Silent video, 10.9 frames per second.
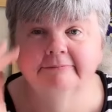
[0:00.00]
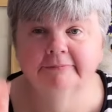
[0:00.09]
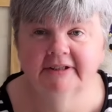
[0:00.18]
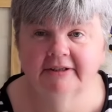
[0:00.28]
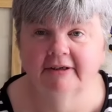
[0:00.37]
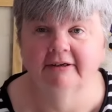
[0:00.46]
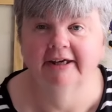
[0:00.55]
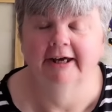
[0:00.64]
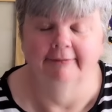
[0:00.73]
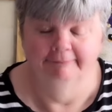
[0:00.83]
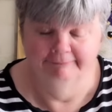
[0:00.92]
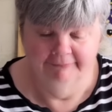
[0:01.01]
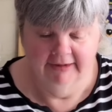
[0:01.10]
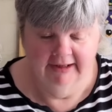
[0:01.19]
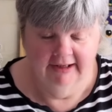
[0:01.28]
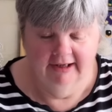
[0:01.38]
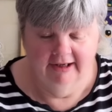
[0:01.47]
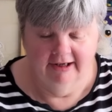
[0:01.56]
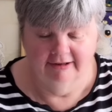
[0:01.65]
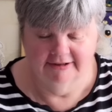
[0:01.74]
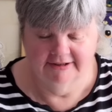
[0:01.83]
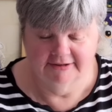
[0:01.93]
So yeah,
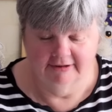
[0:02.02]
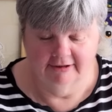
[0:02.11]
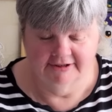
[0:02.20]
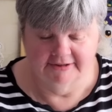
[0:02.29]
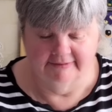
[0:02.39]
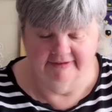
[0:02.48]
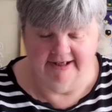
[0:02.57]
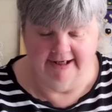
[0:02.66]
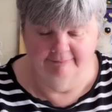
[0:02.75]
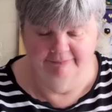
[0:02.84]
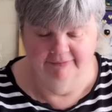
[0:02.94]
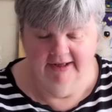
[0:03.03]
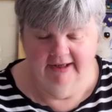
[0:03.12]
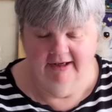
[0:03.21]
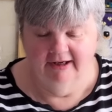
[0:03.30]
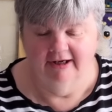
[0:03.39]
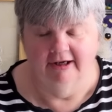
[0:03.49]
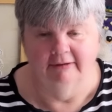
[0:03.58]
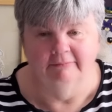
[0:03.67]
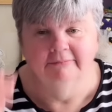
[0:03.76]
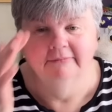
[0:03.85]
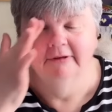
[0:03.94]
so I got some of that.
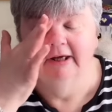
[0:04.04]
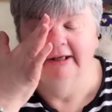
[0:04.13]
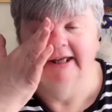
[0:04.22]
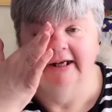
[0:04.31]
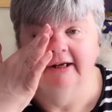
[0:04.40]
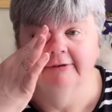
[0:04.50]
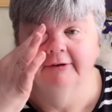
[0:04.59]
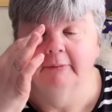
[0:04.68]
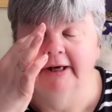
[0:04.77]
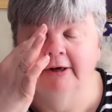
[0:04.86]
And then on the way